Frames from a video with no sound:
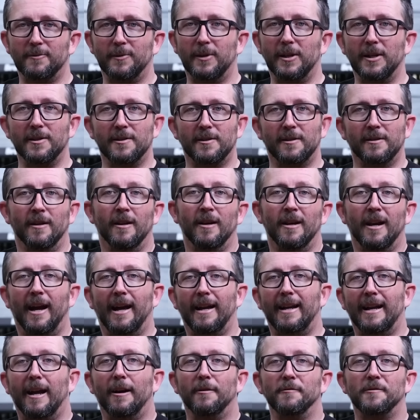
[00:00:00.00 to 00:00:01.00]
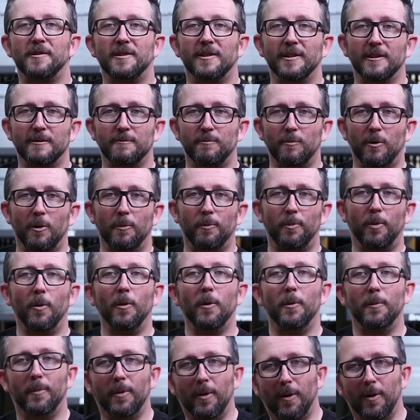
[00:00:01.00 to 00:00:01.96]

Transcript: We just announced 6 more bowling